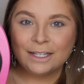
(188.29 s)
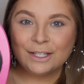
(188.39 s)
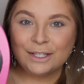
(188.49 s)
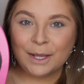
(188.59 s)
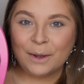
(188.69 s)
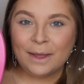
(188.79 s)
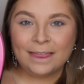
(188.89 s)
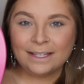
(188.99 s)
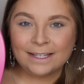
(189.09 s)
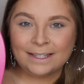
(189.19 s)
So
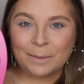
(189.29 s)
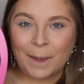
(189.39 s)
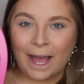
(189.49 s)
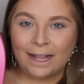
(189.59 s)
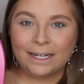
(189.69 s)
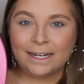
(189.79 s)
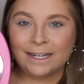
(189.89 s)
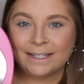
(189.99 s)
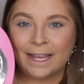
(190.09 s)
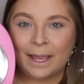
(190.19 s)
this is the palette. It
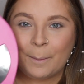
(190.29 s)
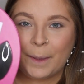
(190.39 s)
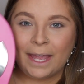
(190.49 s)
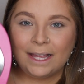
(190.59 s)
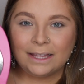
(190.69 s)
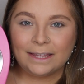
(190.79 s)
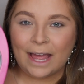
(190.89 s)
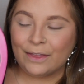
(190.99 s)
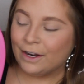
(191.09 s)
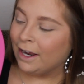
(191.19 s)
is a pink
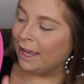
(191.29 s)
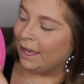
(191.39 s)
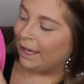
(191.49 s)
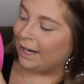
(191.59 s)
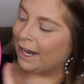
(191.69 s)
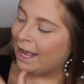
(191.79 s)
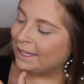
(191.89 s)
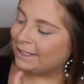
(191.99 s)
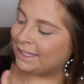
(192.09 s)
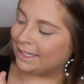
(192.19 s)
leather and it
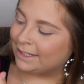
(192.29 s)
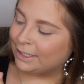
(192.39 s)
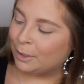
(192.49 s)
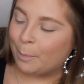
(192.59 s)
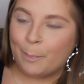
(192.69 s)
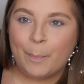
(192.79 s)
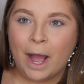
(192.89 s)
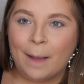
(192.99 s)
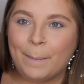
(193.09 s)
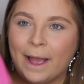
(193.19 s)
has these little
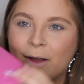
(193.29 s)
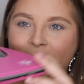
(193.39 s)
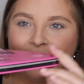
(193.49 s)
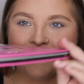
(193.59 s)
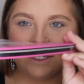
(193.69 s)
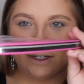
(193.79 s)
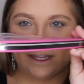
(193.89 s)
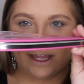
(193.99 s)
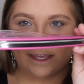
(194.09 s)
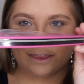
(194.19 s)
pop out, it's
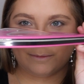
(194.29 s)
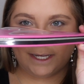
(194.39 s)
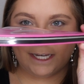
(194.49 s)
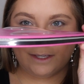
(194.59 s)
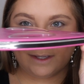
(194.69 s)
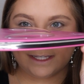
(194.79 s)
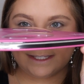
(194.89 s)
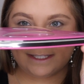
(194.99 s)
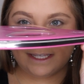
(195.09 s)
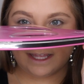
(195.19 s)
literally like 3D, you can
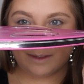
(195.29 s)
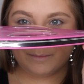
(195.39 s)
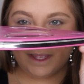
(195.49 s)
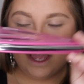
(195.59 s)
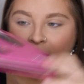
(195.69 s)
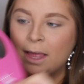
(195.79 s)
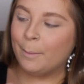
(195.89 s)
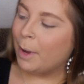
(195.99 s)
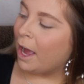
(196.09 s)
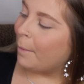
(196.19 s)
see them,
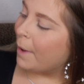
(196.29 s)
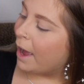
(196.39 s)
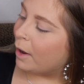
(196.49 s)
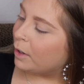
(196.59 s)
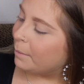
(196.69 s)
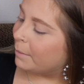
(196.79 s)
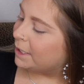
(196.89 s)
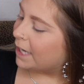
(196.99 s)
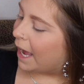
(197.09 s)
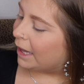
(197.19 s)
pop out
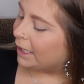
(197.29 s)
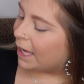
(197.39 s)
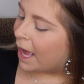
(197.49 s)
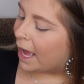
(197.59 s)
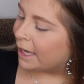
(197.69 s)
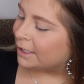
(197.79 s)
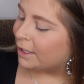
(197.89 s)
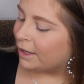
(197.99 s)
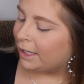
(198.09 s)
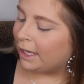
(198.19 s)
metallic eyes
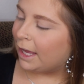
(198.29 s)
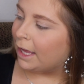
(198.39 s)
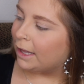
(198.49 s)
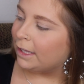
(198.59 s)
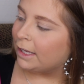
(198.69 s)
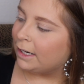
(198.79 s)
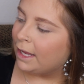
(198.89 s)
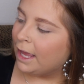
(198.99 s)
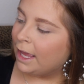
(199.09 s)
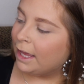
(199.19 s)
on the alien,
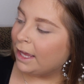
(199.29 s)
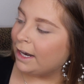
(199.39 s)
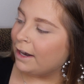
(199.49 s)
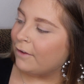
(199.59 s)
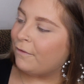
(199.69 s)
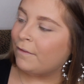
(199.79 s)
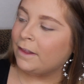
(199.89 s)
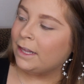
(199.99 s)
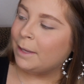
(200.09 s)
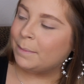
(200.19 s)
and it
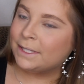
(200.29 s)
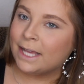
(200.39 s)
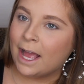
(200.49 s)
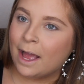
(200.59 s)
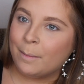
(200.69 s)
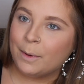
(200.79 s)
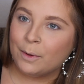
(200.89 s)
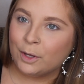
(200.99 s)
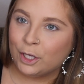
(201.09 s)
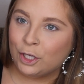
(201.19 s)
flips up,
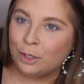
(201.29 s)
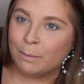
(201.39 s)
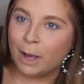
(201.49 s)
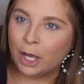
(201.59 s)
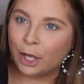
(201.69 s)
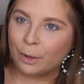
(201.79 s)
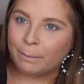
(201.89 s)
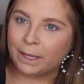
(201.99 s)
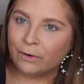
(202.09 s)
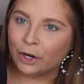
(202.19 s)

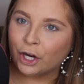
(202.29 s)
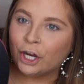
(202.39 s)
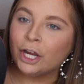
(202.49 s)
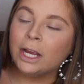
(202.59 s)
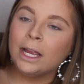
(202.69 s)
humongo mirror.